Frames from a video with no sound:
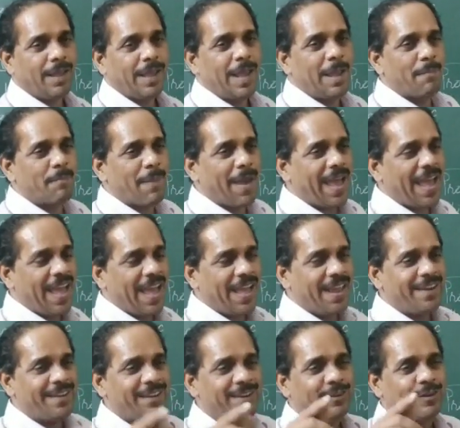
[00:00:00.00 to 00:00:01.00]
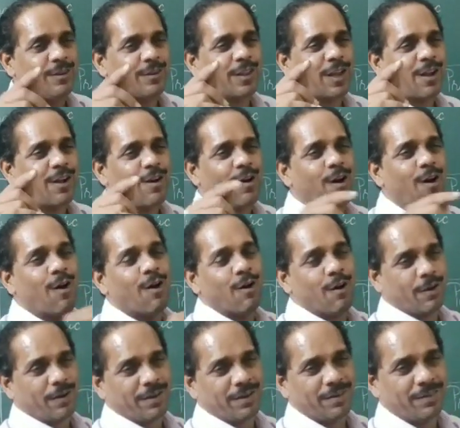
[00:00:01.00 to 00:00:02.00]
a man to the
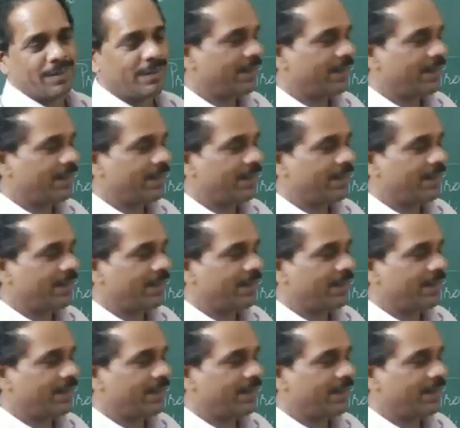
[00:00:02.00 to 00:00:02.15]
core.